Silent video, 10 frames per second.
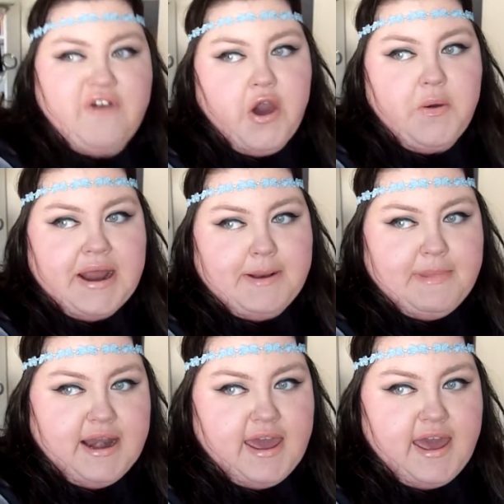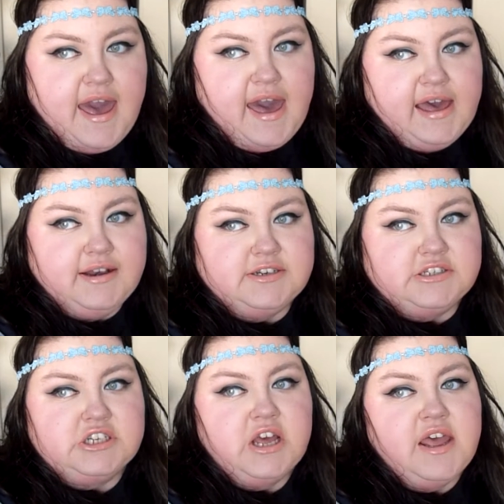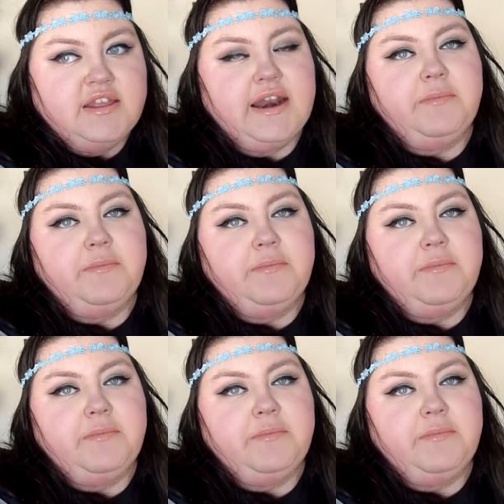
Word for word: vote in a minute and then